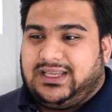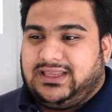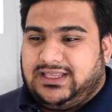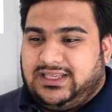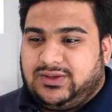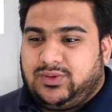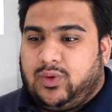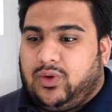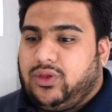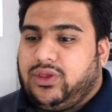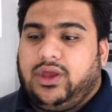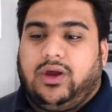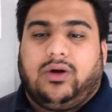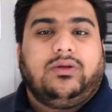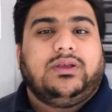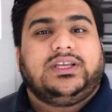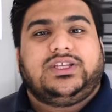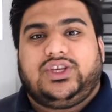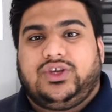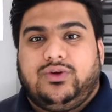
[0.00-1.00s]
These were the
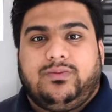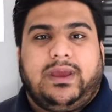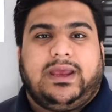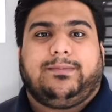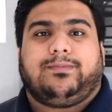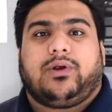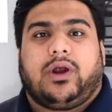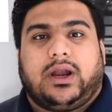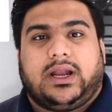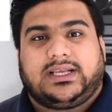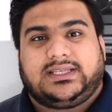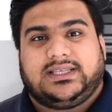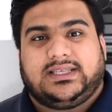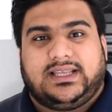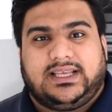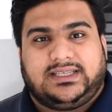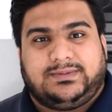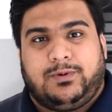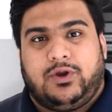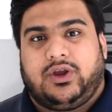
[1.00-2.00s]
only two main products that
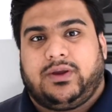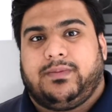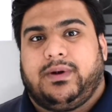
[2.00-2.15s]
they spoke